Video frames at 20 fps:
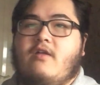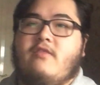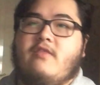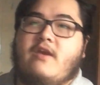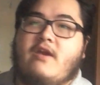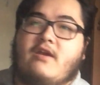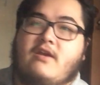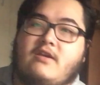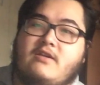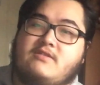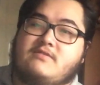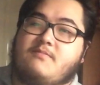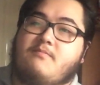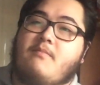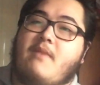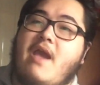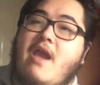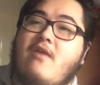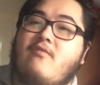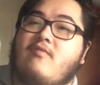There is
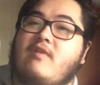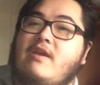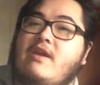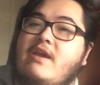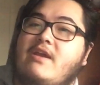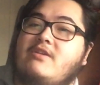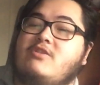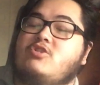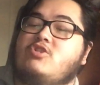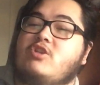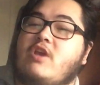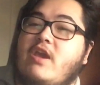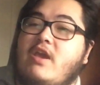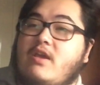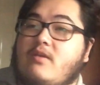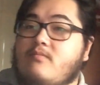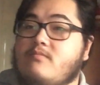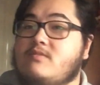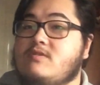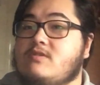Mary and
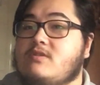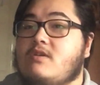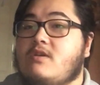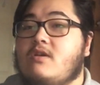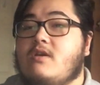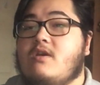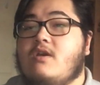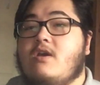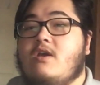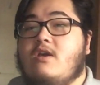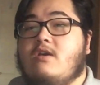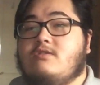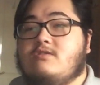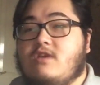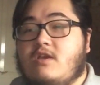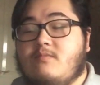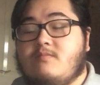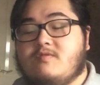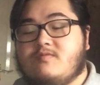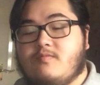James.
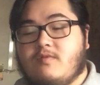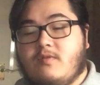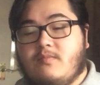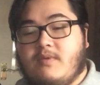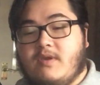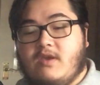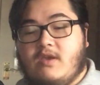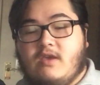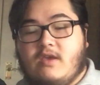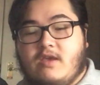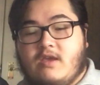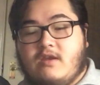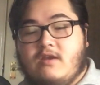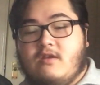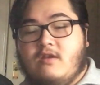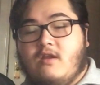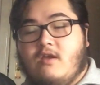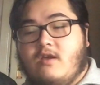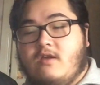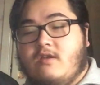James will be
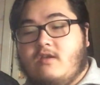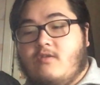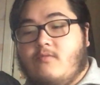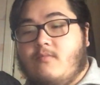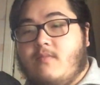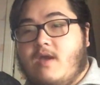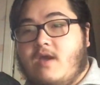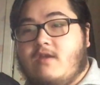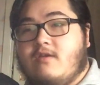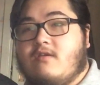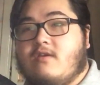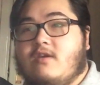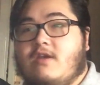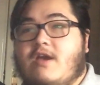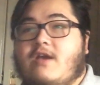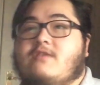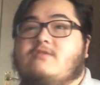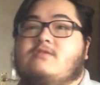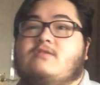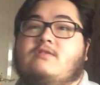in an American
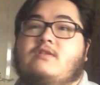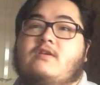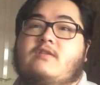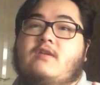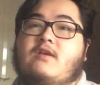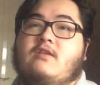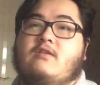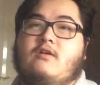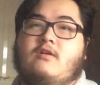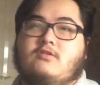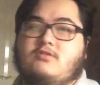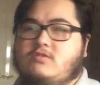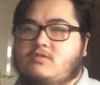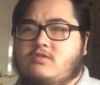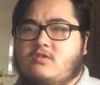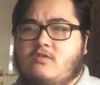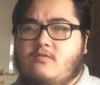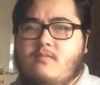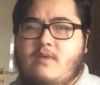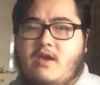accent, and then I'll just
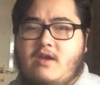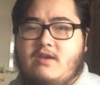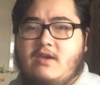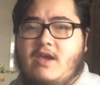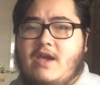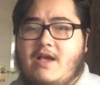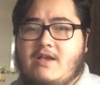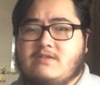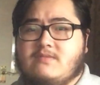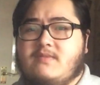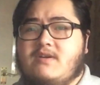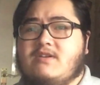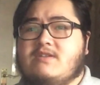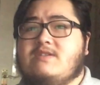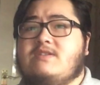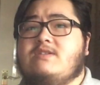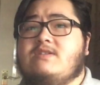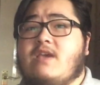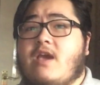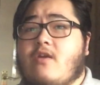do Mary as
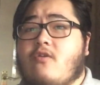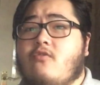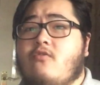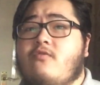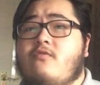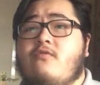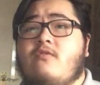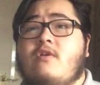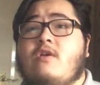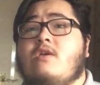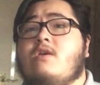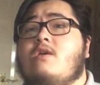myself.